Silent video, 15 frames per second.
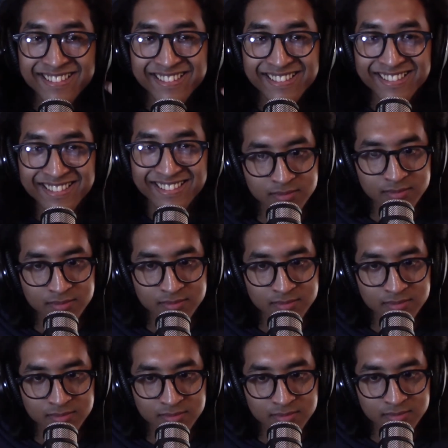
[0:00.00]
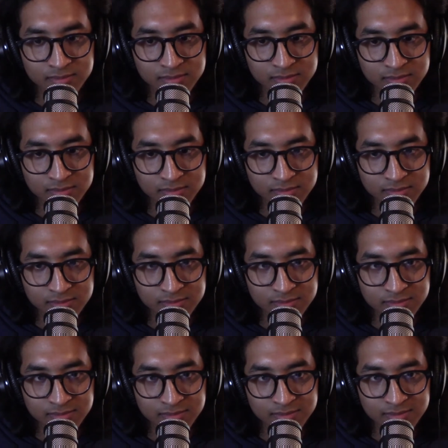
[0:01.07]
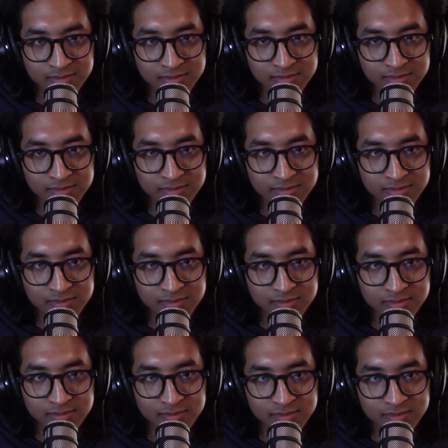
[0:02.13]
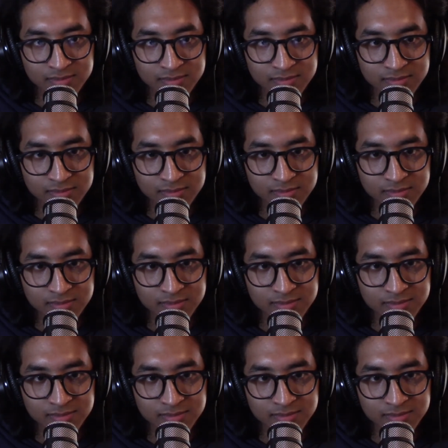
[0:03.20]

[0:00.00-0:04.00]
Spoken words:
[no speech]